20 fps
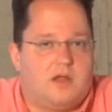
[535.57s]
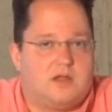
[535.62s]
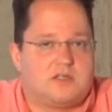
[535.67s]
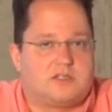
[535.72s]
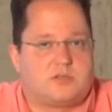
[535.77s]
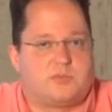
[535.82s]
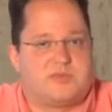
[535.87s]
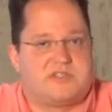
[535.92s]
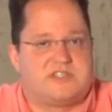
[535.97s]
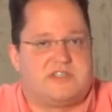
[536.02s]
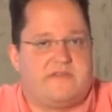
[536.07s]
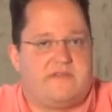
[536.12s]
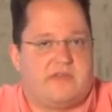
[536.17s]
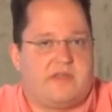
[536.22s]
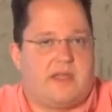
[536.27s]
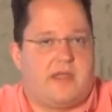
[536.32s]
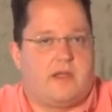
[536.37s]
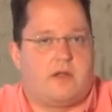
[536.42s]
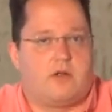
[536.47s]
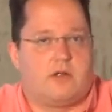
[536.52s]

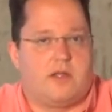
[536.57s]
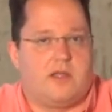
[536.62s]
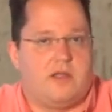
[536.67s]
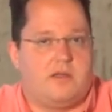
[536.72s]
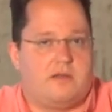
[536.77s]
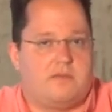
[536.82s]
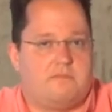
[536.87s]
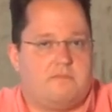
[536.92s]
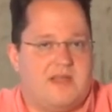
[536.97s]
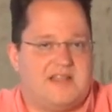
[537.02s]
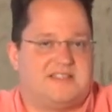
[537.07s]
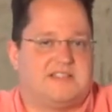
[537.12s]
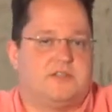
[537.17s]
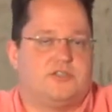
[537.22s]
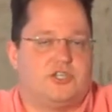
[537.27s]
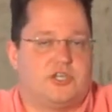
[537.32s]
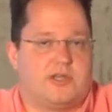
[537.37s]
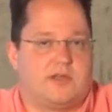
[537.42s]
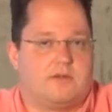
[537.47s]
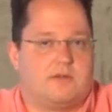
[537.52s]
Specific Area
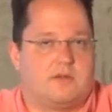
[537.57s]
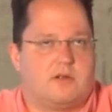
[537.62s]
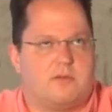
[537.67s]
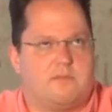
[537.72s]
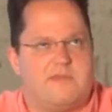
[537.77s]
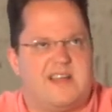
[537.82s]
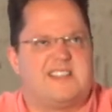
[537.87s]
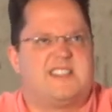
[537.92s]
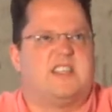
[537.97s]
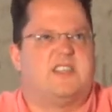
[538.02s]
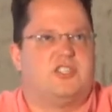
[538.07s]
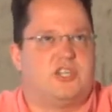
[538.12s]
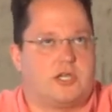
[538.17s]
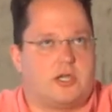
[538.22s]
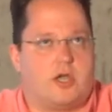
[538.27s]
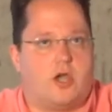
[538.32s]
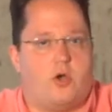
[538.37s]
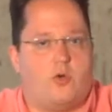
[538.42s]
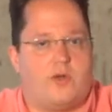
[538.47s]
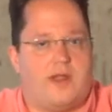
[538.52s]
Messaging or Message
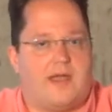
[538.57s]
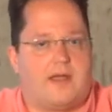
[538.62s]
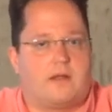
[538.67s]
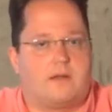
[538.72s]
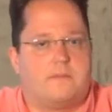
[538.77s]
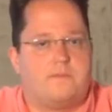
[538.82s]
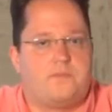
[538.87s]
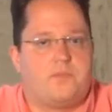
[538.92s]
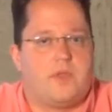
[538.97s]
Encoding.